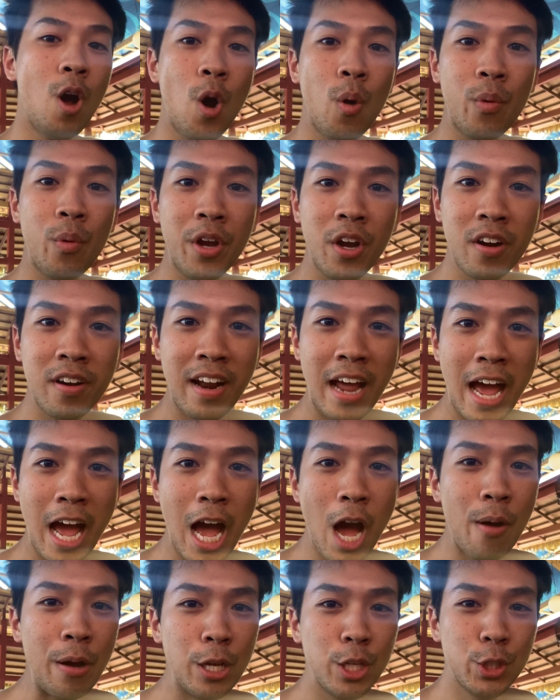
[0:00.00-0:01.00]
We are
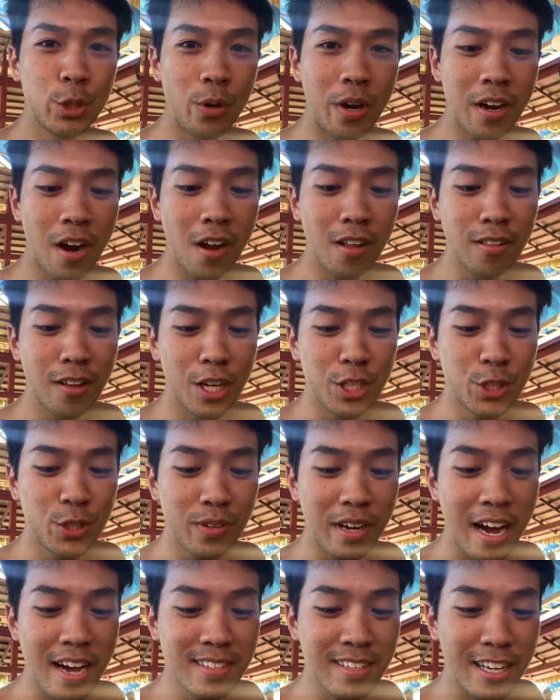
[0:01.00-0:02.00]
now enjoying our lunch, you
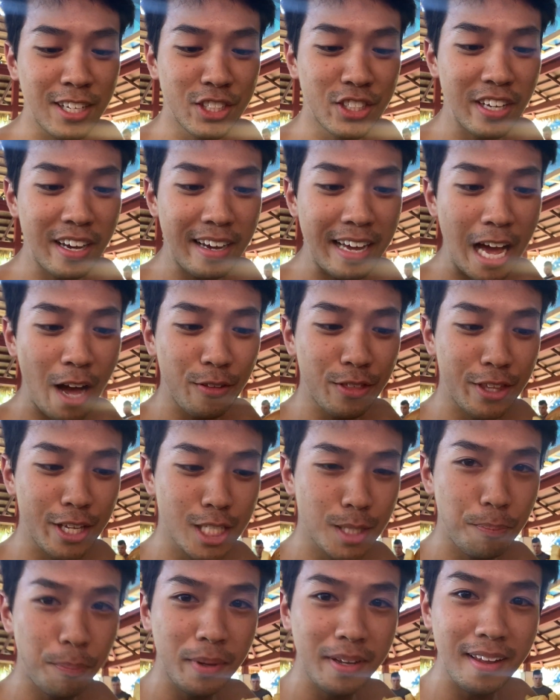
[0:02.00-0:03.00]
guys, and check out this
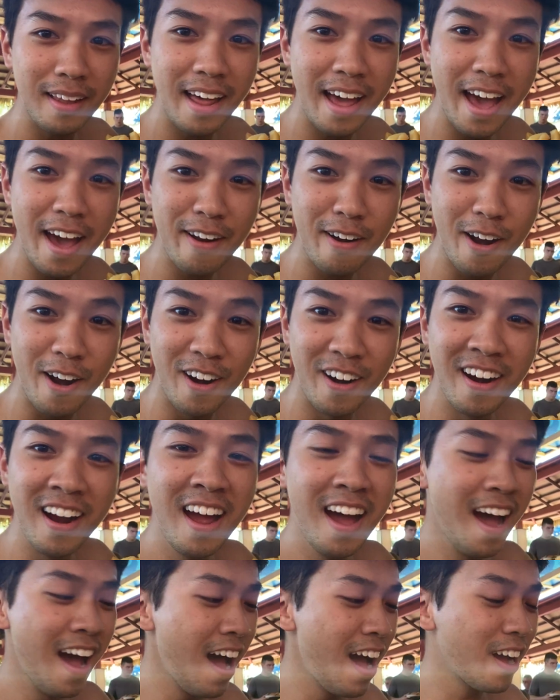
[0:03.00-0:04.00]
platter.
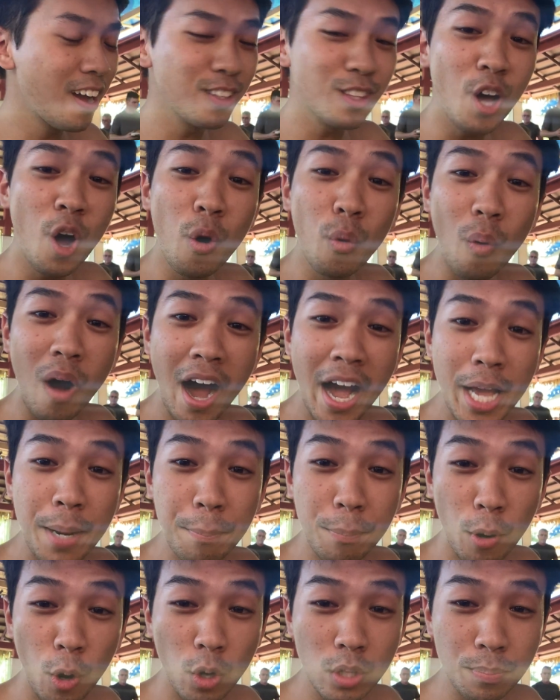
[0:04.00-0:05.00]
I got the Hawaiian
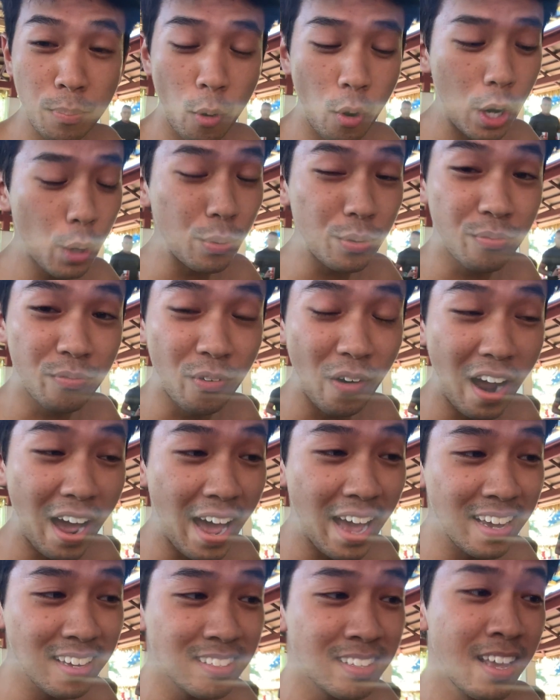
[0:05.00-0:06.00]
pulled pork with
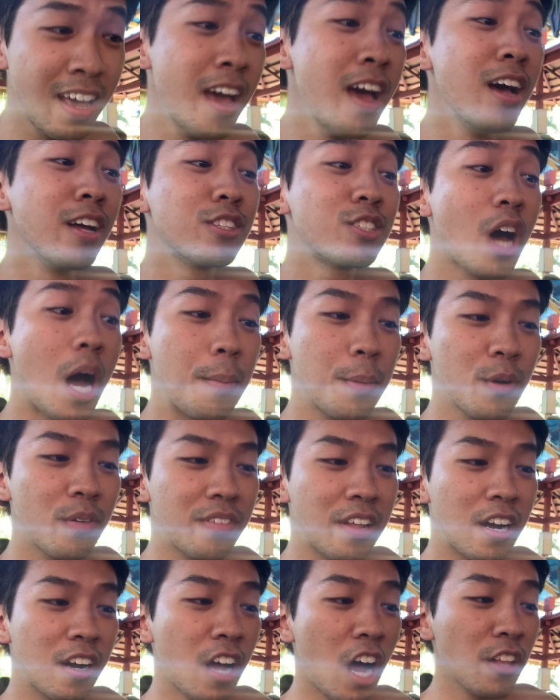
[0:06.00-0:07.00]
fries. Tommy over
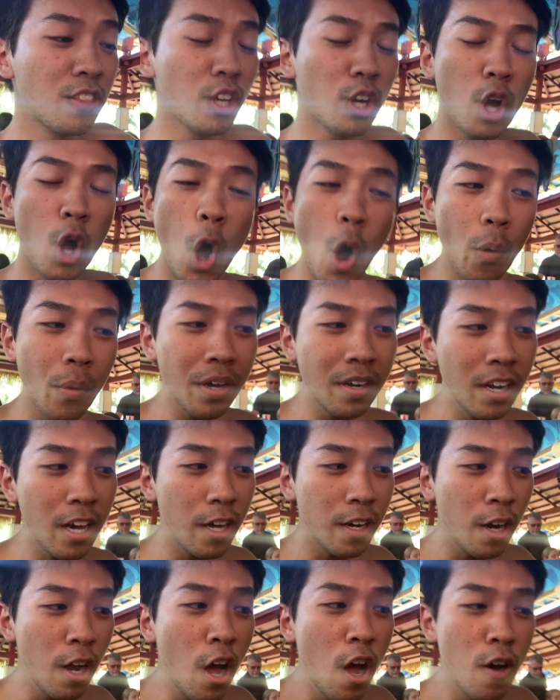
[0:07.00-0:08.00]
there got the
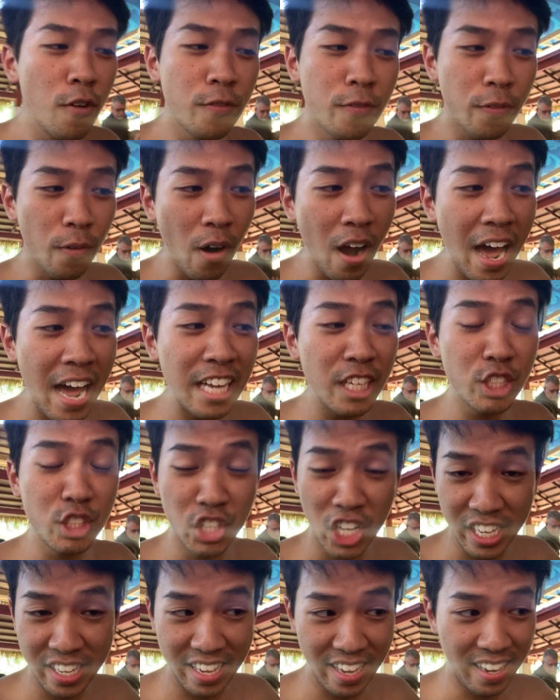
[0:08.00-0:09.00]
coconut fried
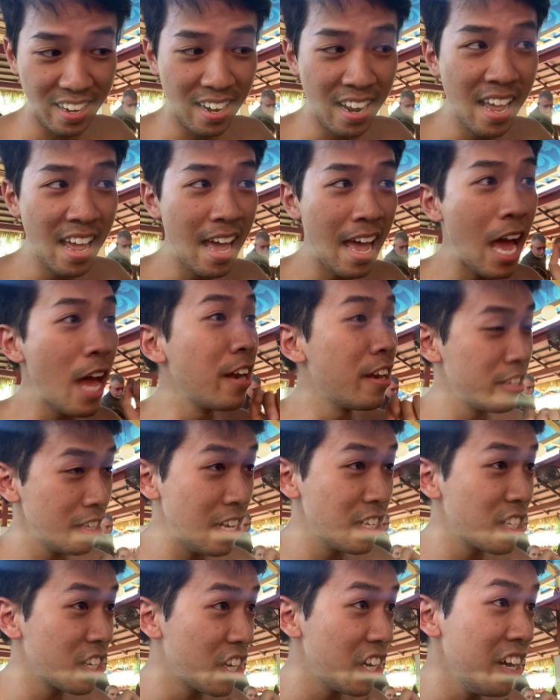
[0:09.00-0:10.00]
chicken. And
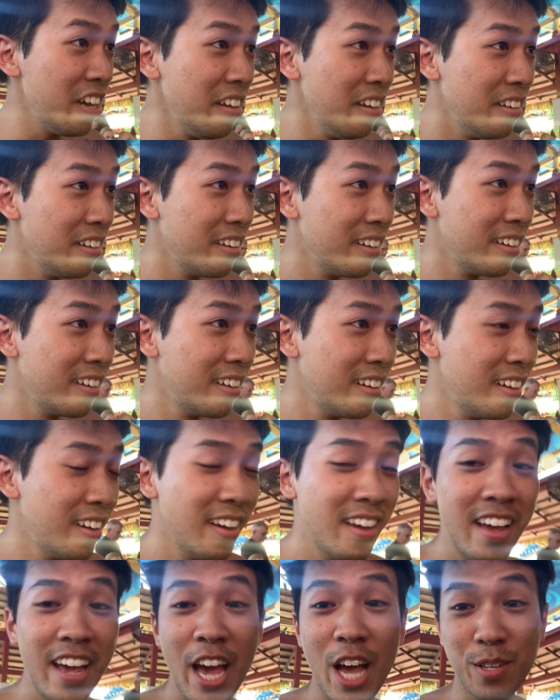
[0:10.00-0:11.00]
is it good? It's
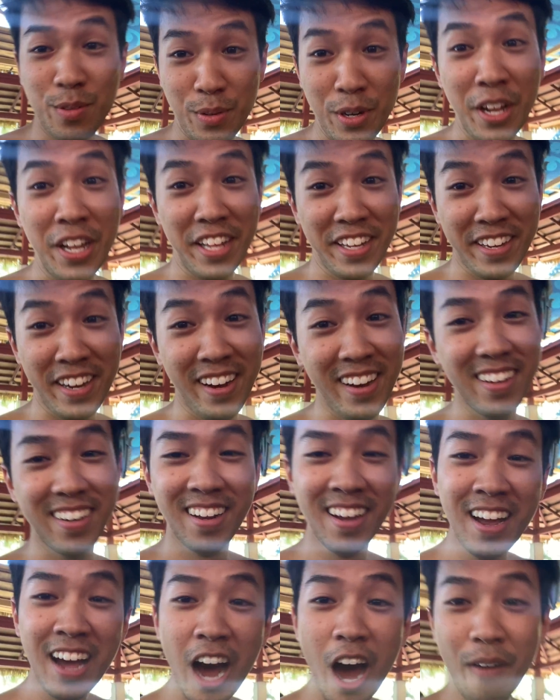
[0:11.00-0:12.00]
good. It's really good.
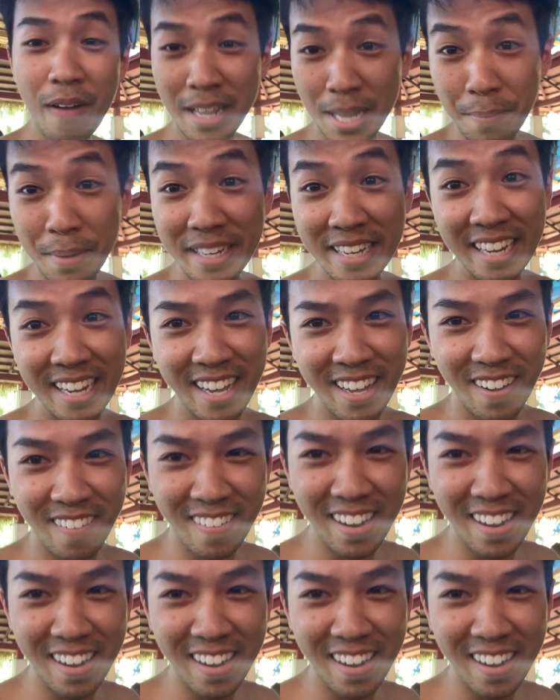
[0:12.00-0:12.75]
All right, let me dig in, all